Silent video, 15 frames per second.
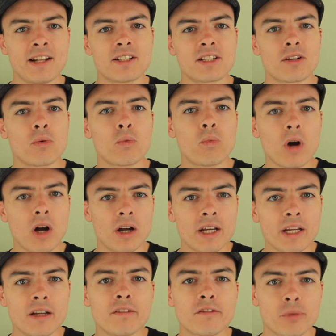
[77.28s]
ends in a
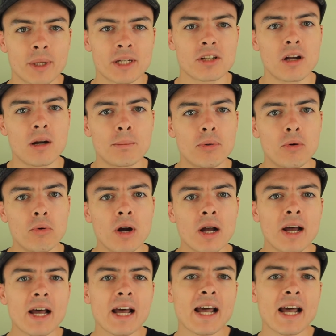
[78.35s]
Y, for example,